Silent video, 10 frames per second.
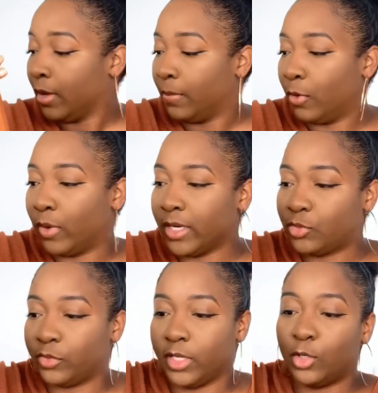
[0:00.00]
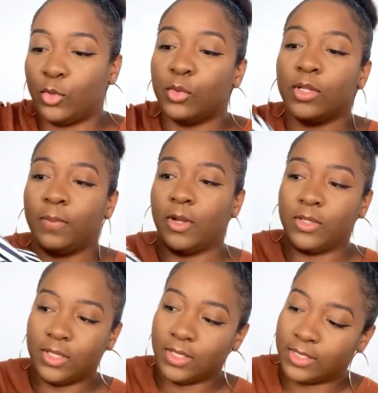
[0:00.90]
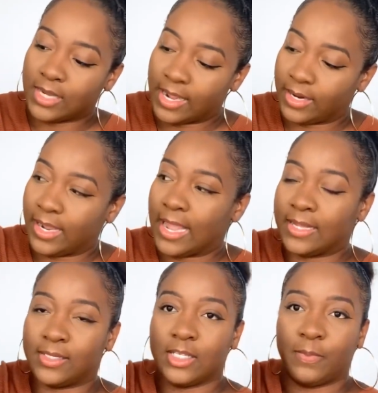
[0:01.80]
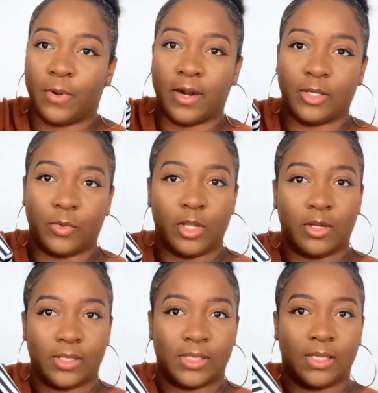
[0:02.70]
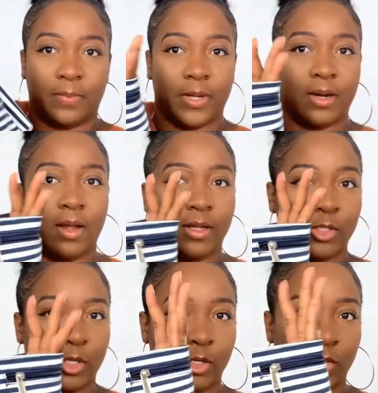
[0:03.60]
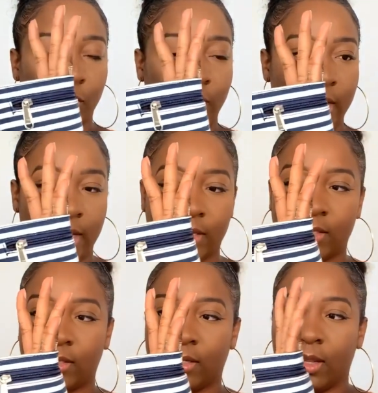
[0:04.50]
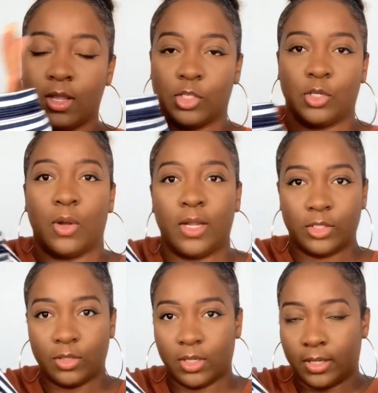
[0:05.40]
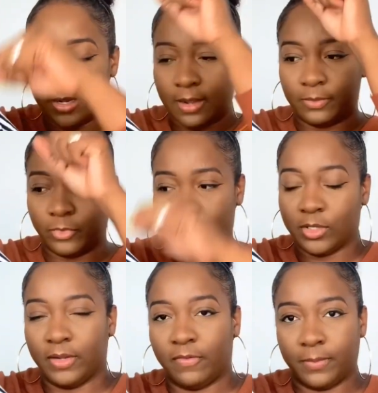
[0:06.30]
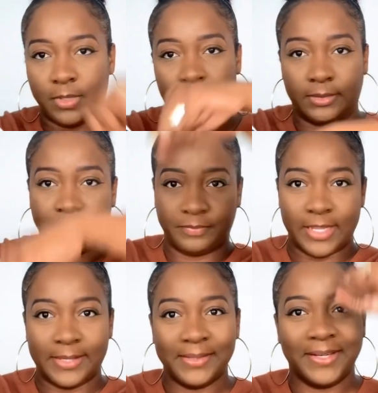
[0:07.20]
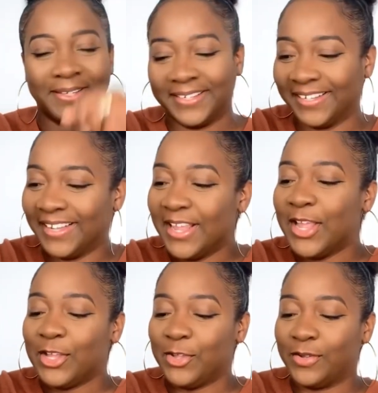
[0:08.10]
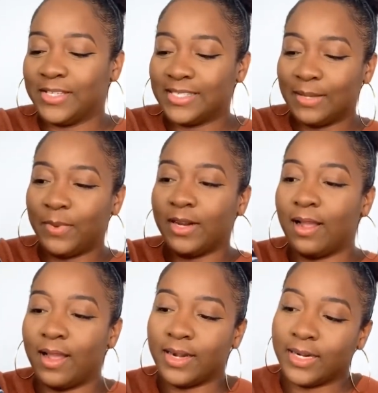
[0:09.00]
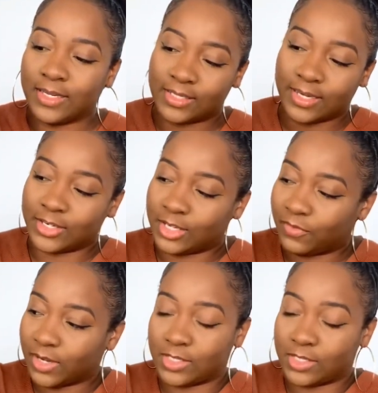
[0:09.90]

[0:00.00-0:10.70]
But what is really cool about it is that it has this part where you could slip it onto your suitcase. So onto the, when you lift up the thing, you could slip it on, and there's even a